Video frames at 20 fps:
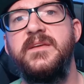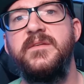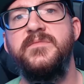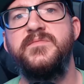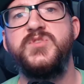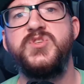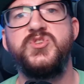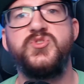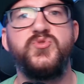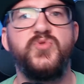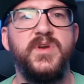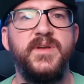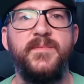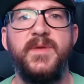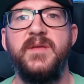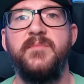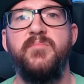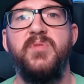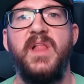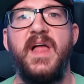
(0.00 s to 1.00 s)

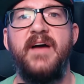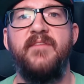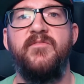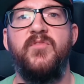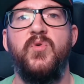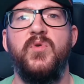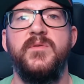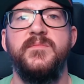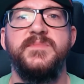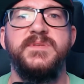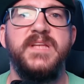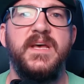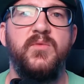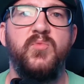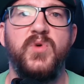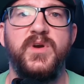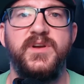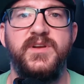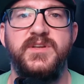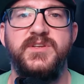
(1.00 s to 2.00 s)
streaming platforms that
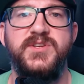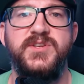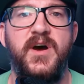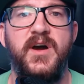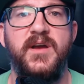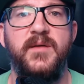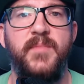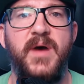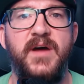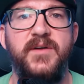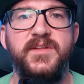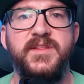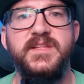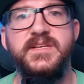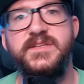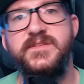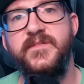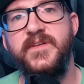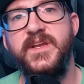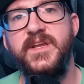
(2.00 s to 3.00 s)
we're going to talk about in
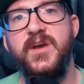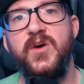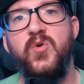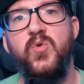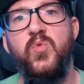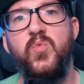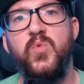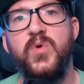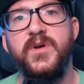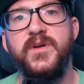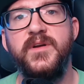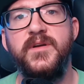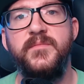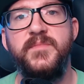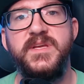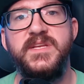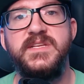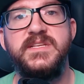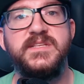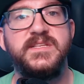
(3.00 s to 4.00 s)
this video, we're going to
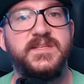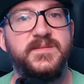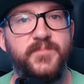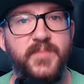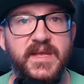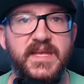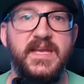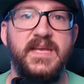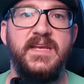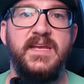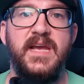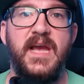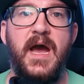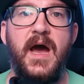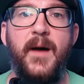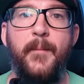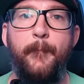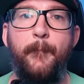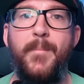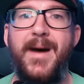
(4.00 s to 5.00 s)
be speaking
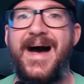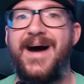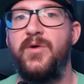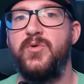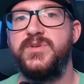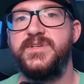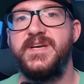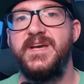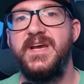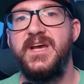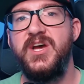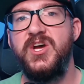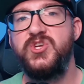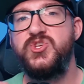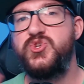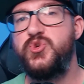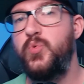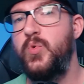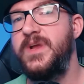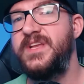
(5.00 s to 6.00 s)
about
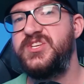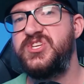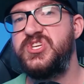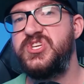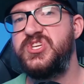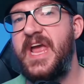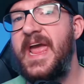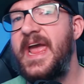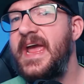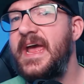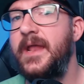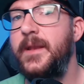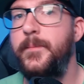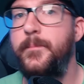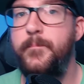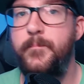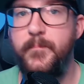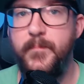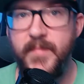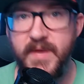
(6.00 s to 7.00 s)
Twitch
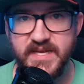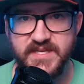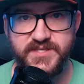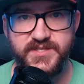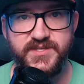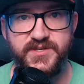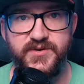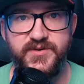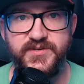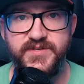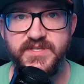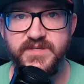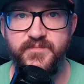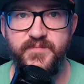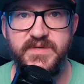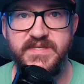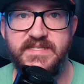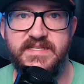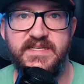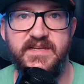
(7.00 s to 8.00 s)
and Mixer
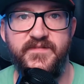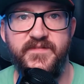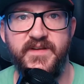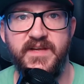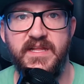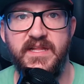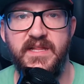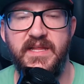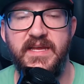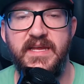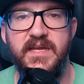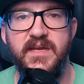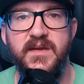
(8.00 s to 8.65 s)
specifically,